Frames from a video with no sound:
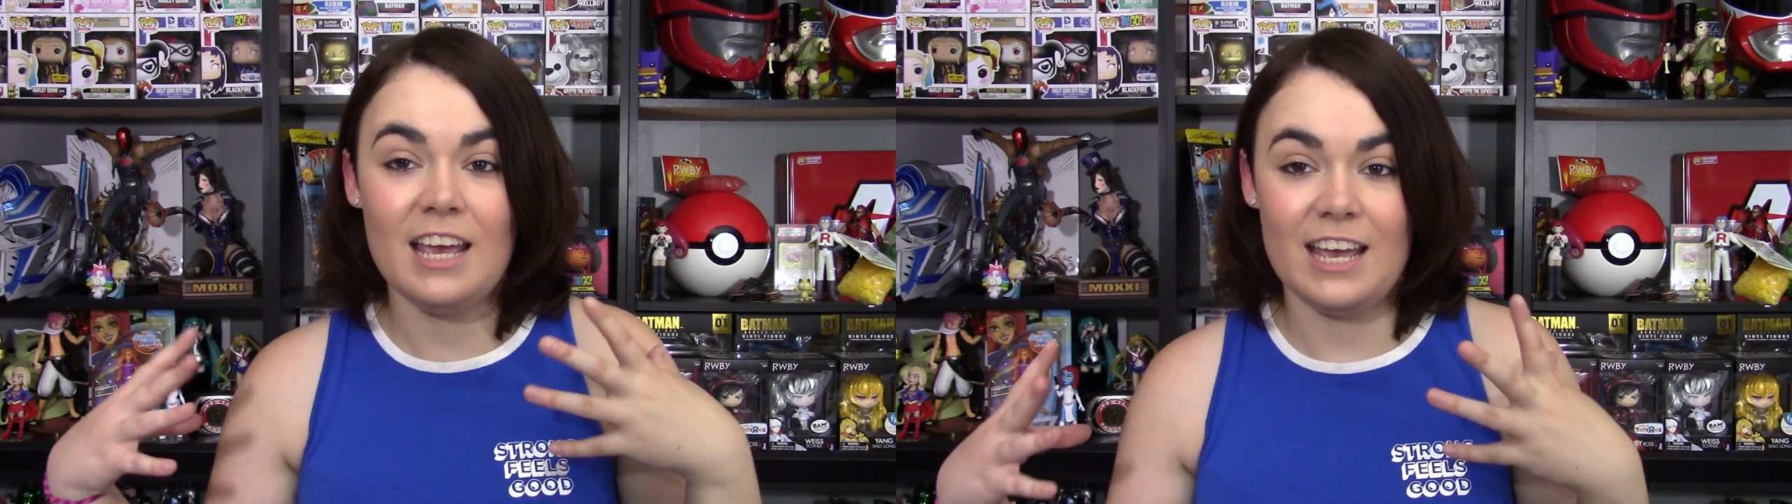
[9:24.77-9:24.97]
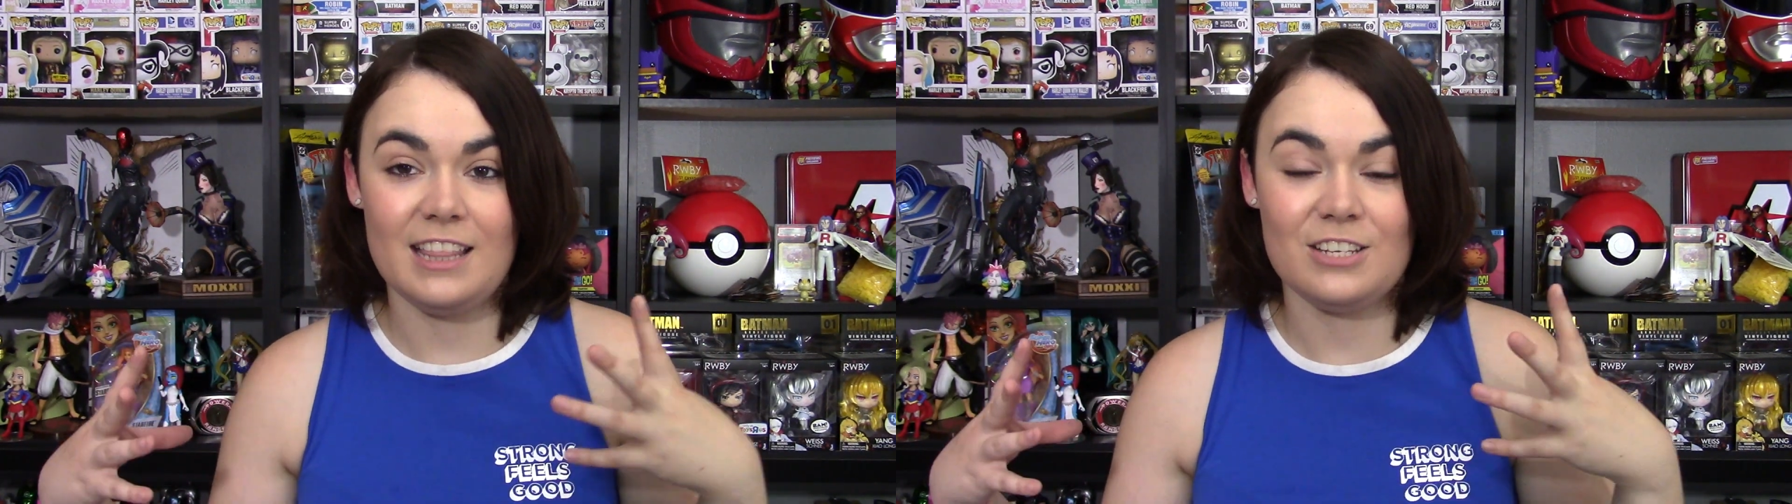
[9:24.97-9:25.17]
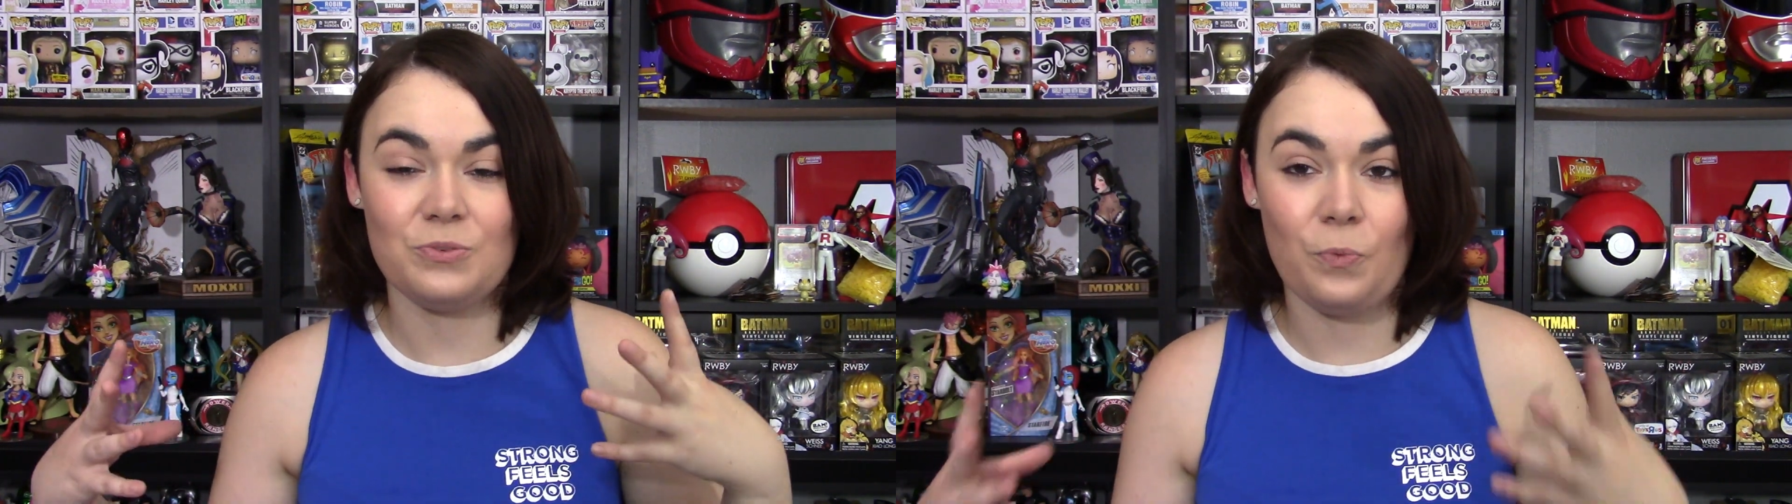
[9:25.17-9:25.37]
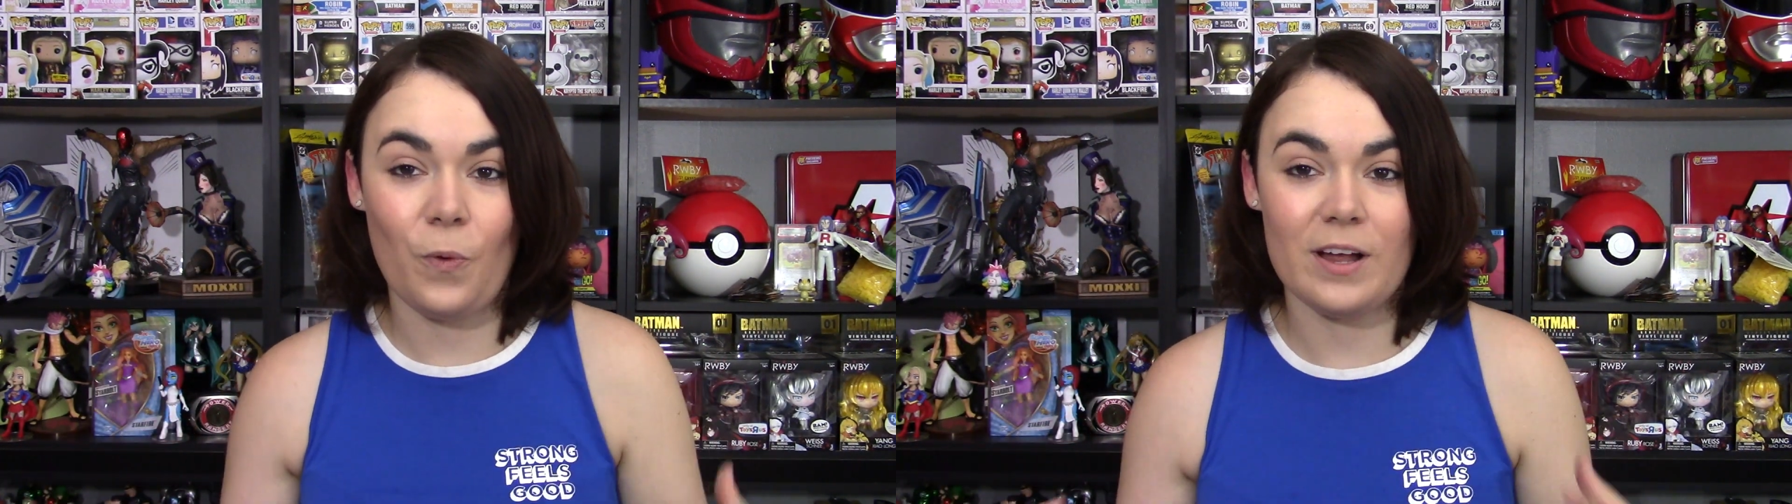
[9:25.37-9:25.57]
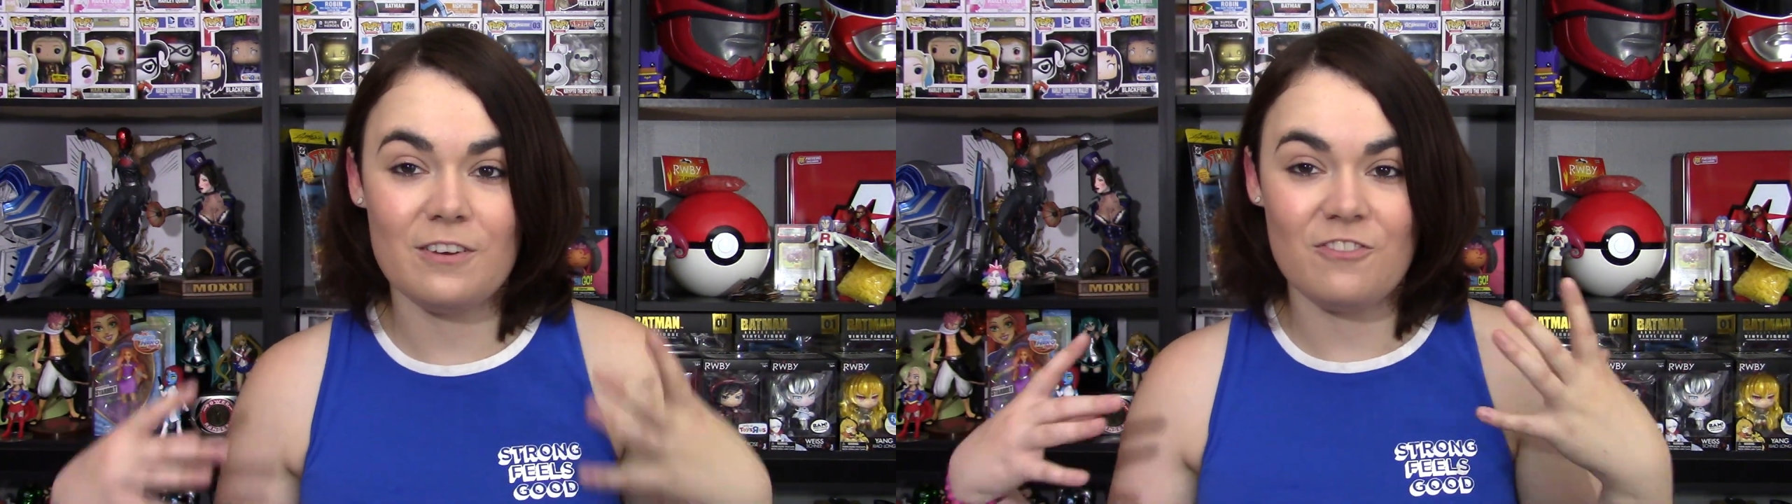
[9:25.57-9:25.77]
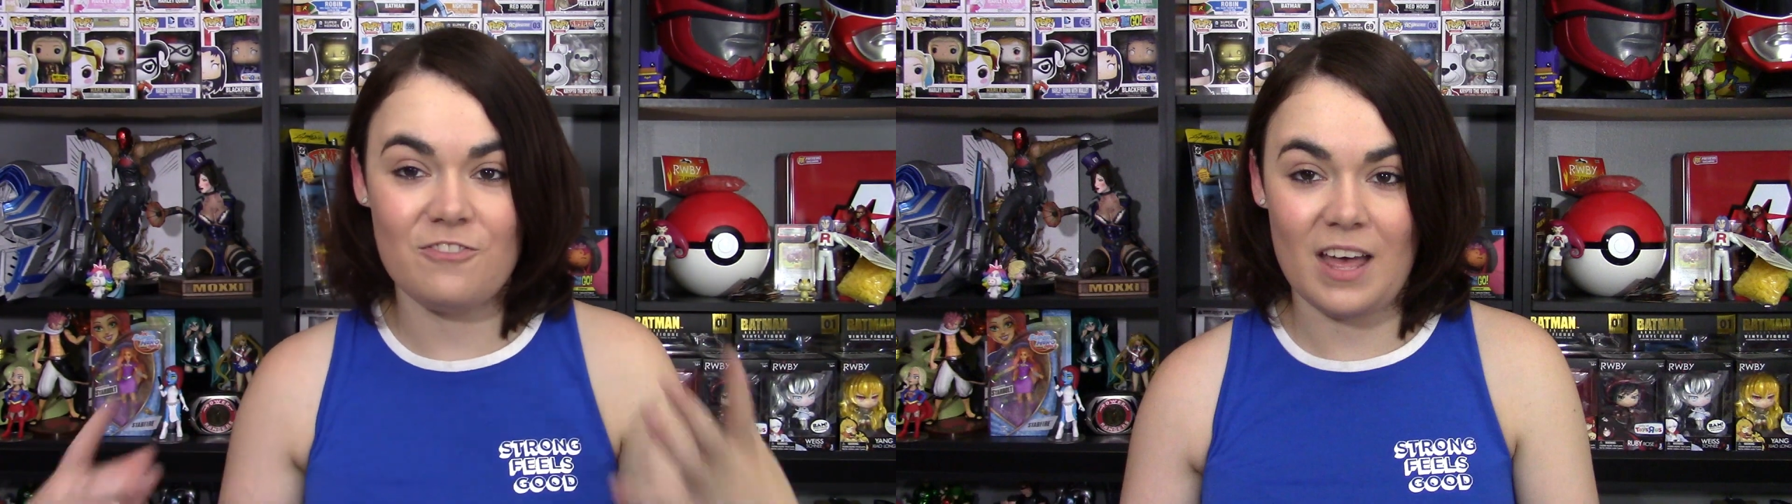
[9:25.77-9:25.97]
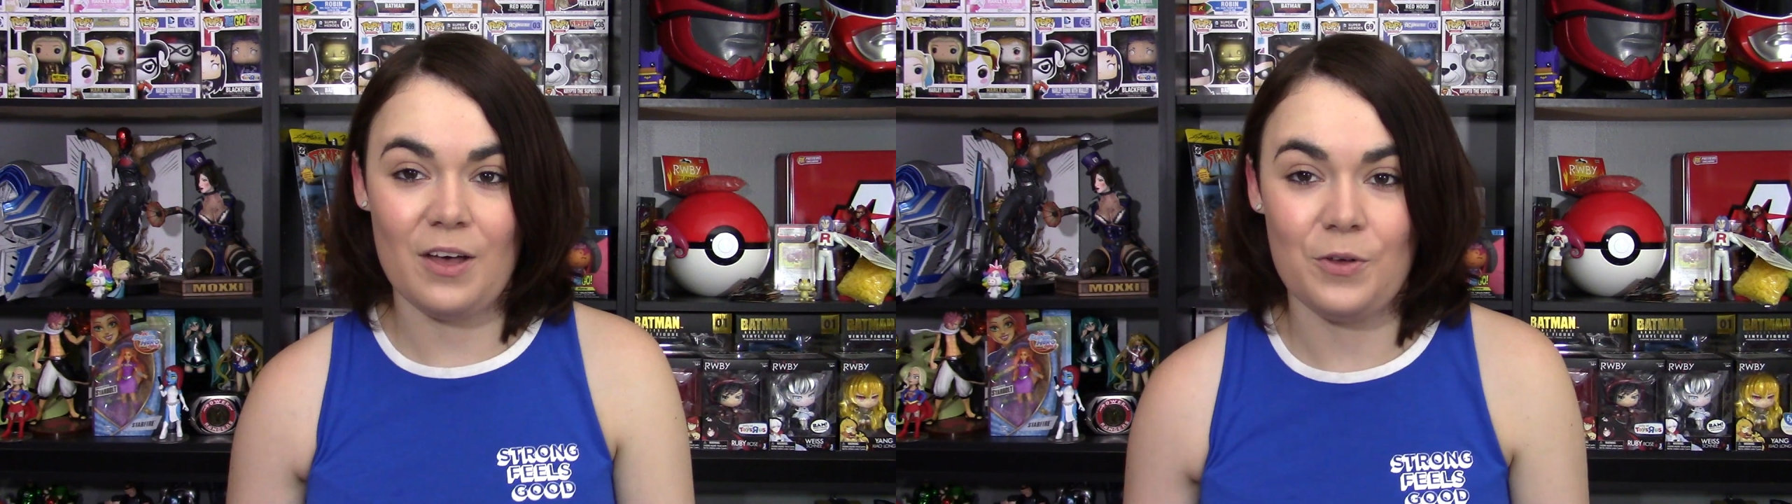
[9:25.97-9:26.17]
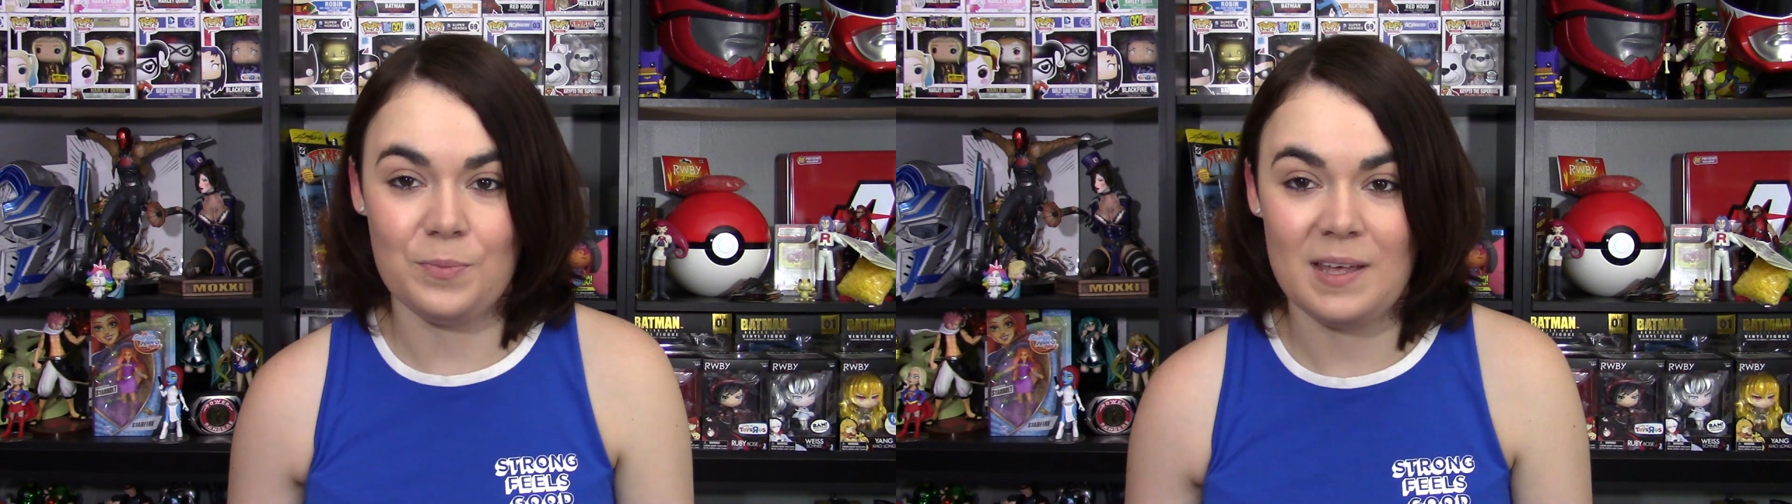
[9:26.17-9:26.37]
in this one
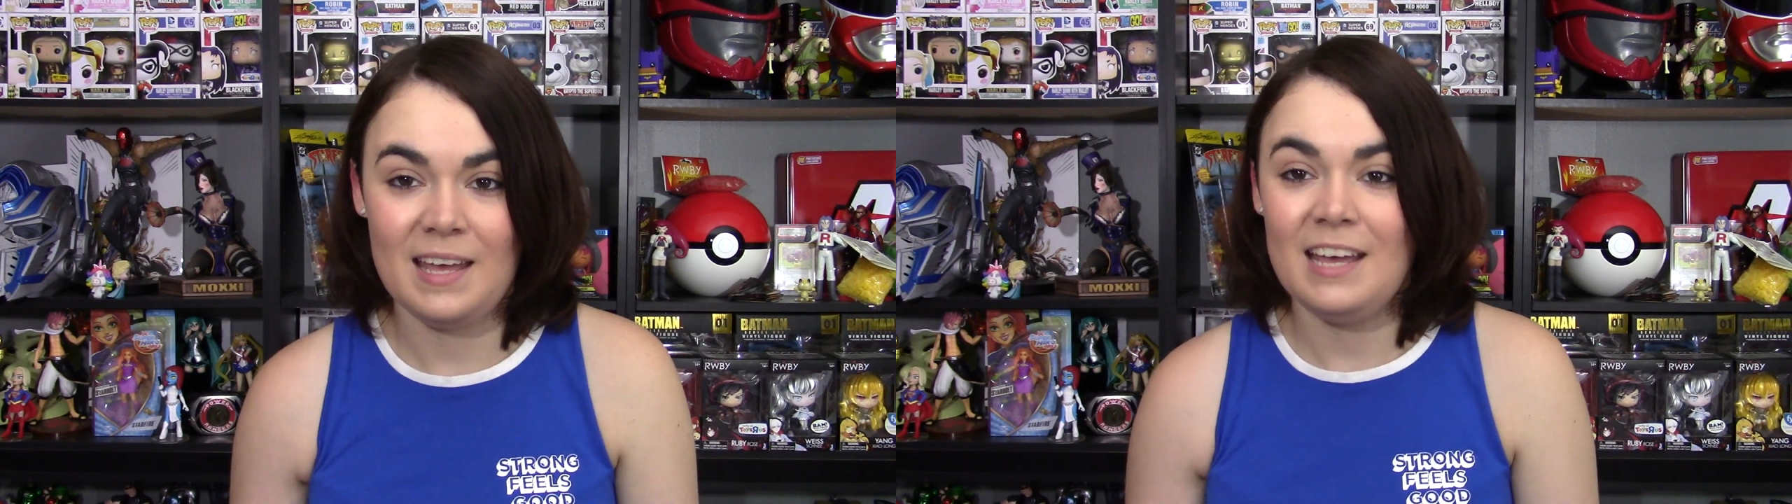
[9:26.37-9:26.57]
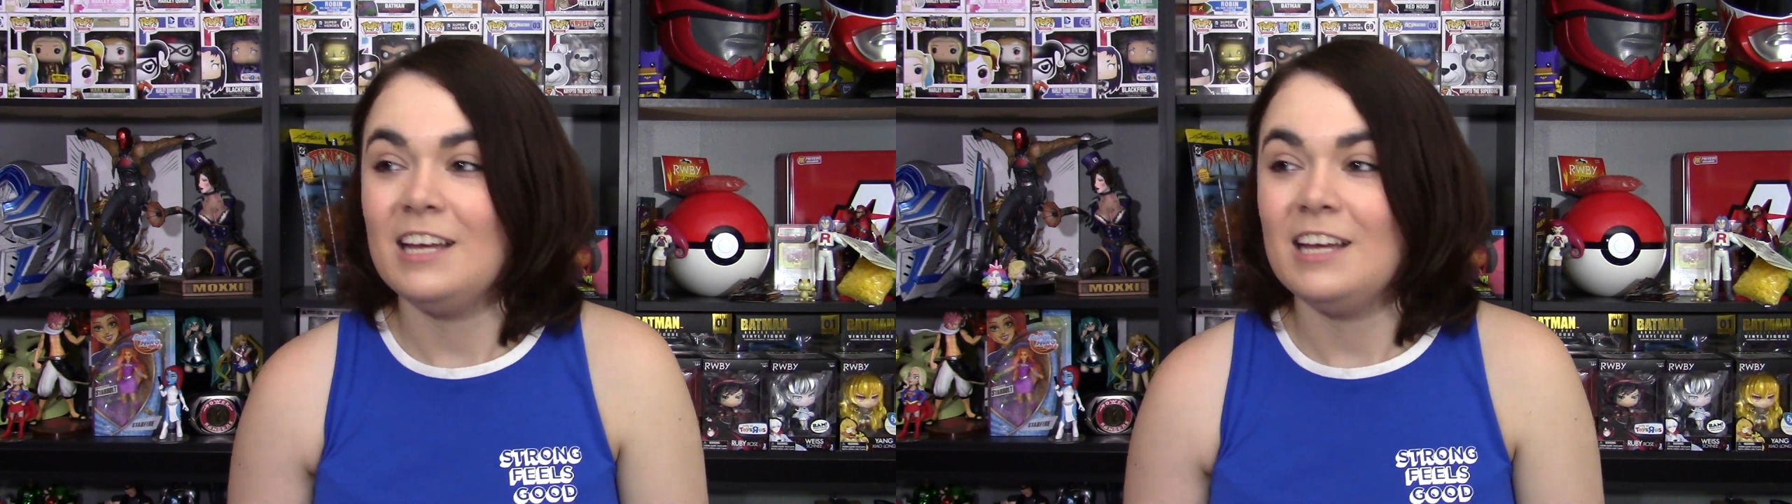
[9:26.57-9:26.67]
film.